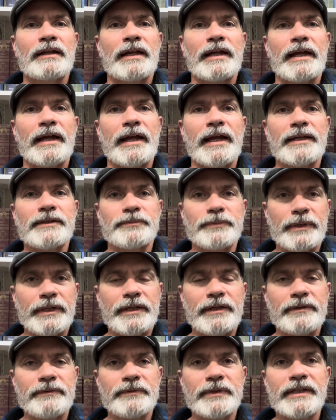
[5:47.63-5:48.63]
as
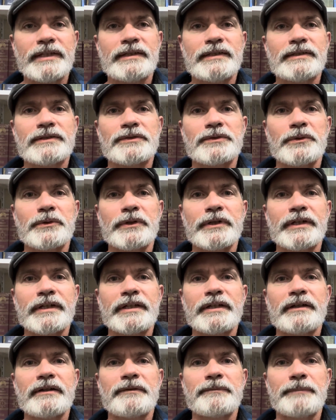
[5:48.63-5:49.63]
we read this
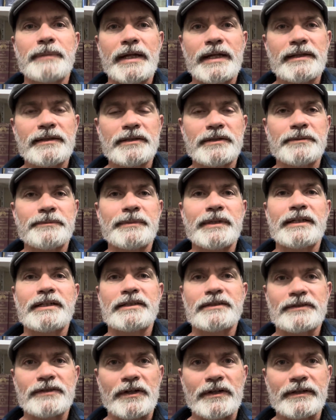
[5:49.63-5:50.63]
story of Balaam and
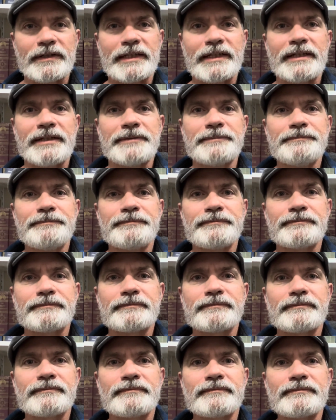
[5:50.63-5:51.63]
his donkey,
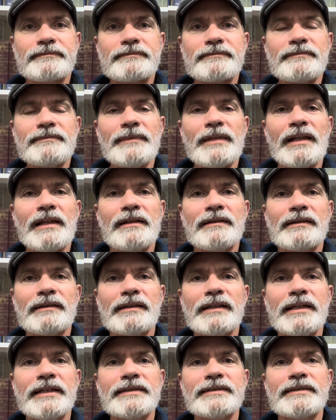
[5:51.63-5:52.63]

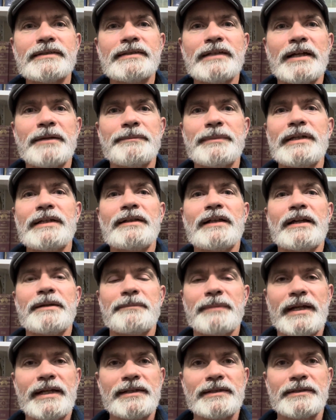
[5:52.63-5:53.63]
let's not be
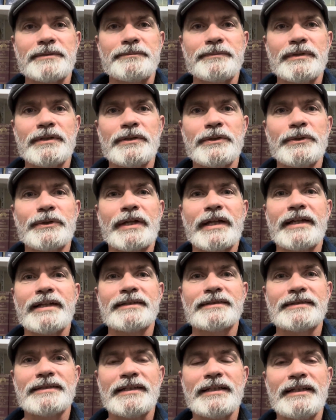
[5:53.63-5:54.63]
like Balaam, who
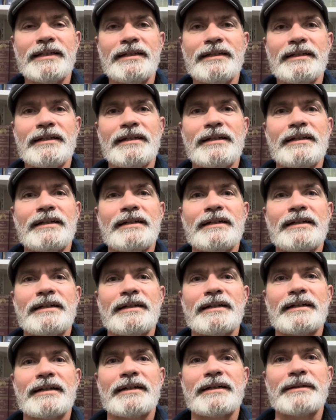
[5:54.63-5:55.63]
can't see
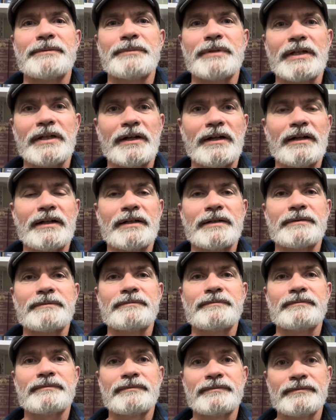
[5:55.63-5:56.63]

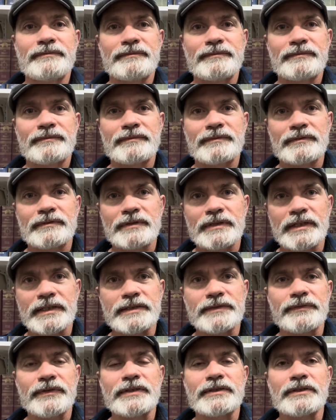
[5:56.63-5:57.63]
beyond
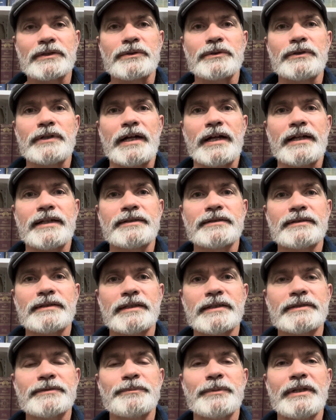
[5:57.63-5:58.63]
his physical eyes.
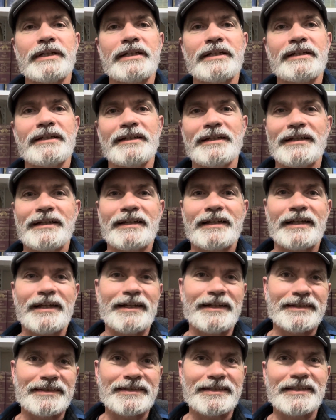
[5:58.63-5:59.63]
Let's be,
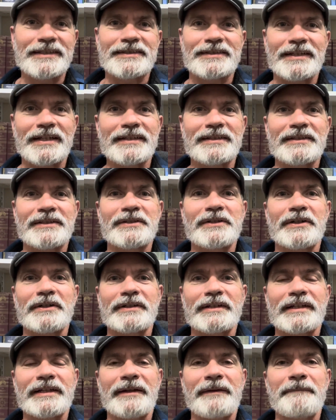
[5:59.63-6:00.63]
in a sense, like the
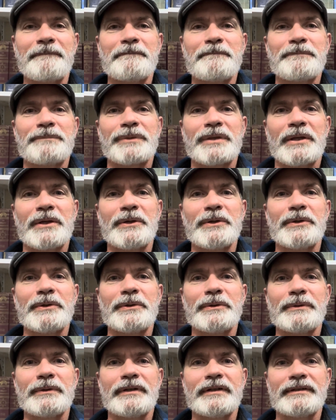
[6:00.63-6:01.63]
donkey,
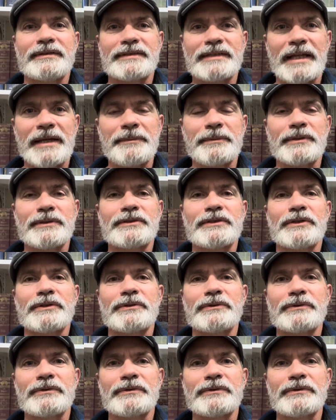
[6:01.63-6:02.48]
who is able to